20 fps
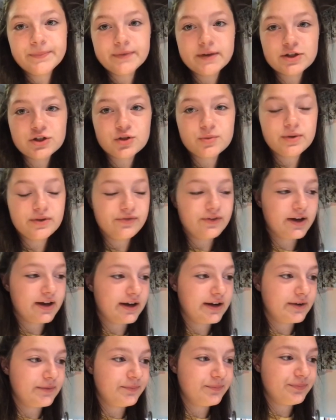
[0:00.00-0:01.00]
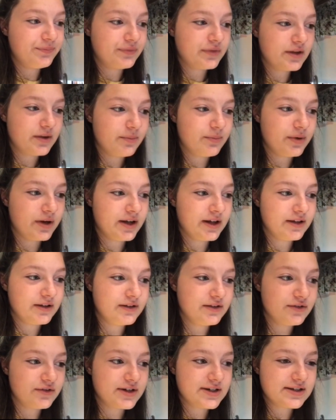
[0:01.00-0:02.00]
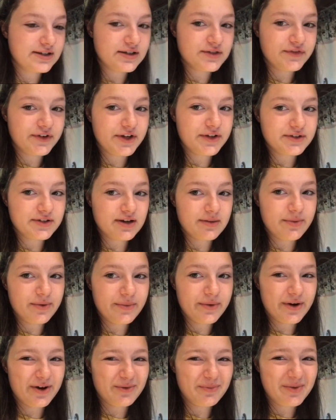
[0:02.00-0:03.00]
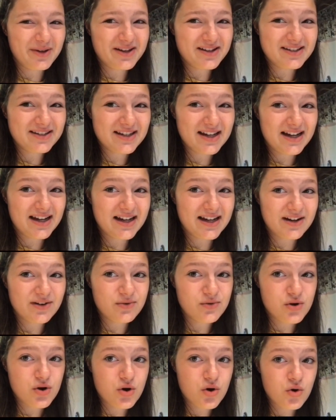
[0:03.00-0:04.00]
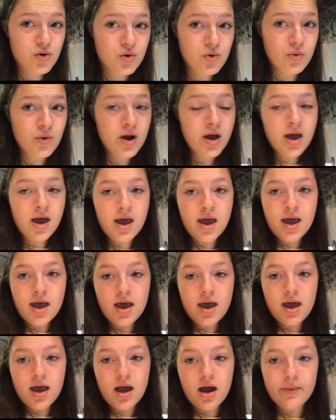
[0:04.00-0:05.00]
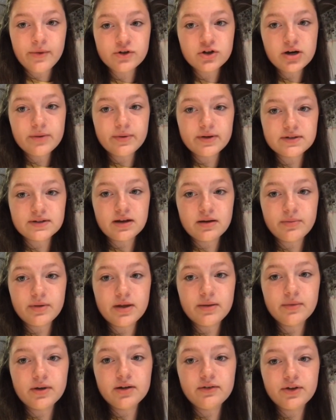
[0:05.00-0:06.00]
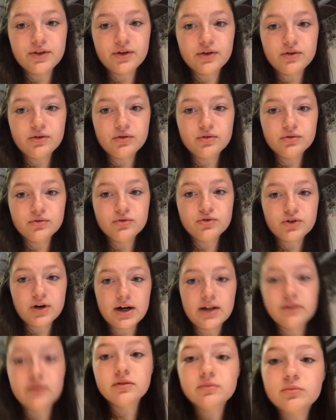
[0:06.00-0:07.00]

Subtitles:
it should be fine, but the rest of this video is gonna be weird because I don't know how my tripod's gonna be. I'm gonna let the glue dry a little